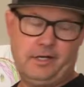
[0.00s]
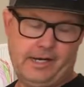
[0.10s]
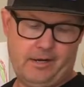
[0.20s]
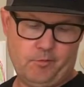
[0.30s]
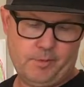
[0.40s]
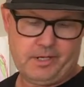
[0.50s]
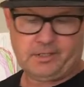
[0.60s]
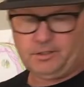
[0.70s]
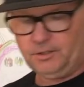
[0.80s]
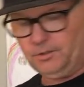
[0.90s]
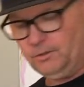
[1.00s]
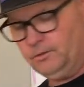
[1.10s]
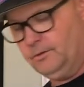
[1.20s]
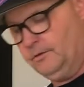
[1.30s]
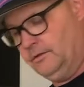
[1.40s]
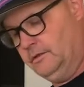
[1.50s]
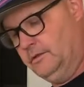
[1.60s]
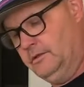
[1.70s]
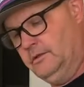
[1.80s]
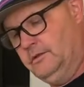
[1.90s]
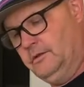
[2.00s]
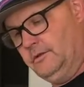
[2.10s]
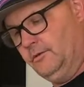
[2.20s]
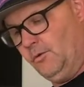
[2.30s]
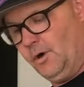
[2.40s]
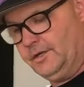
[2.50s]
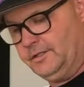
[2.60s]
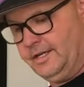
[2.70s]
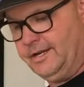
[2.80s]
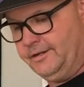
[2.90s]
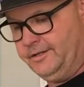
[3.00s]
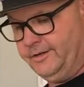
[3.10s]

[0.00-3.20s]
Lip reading: Camelbak all washed out and